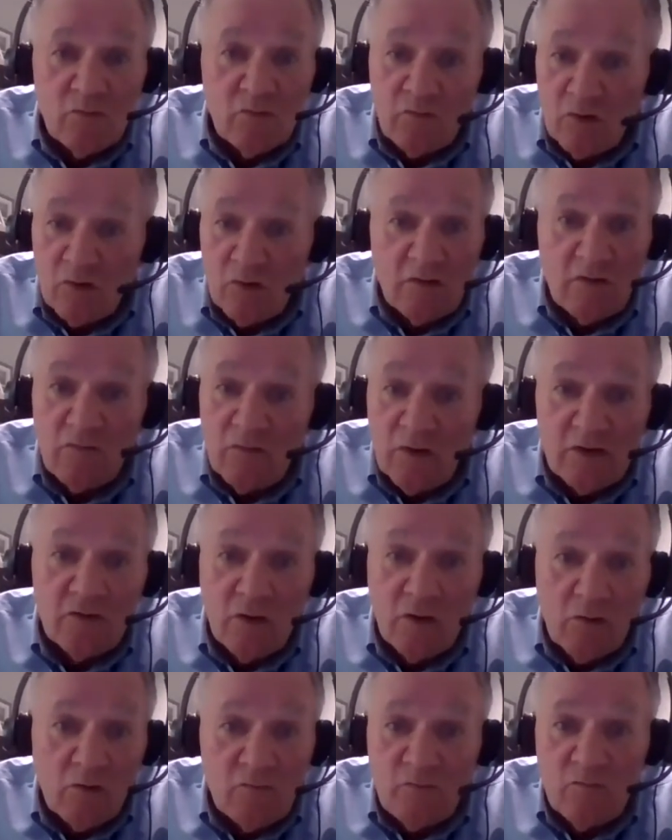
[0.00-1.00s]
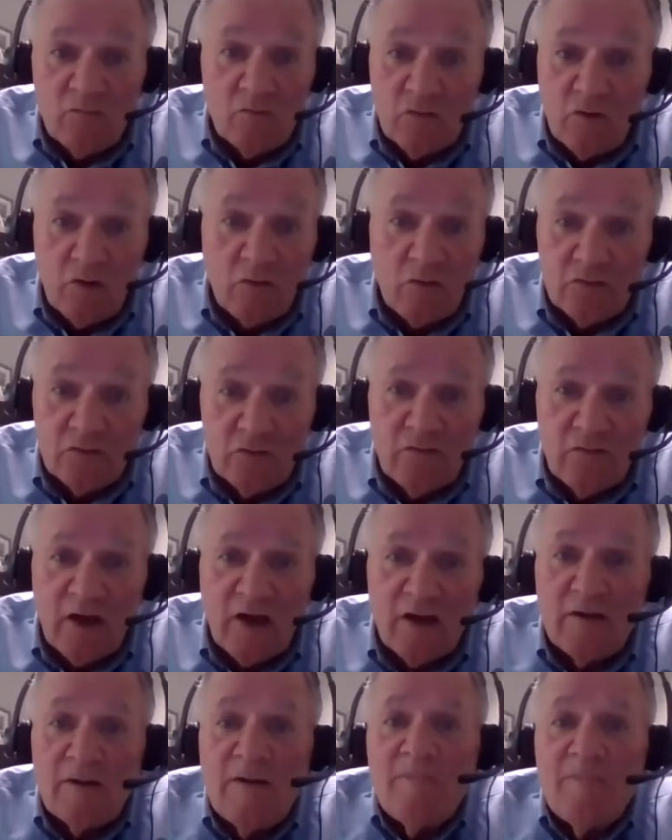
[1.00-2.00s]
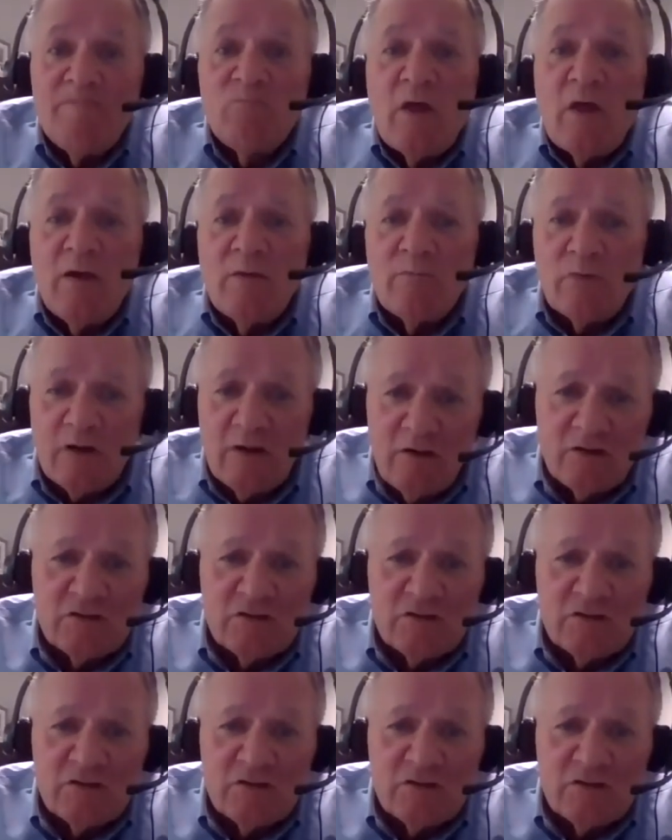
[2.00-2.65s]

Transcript: do that. But here's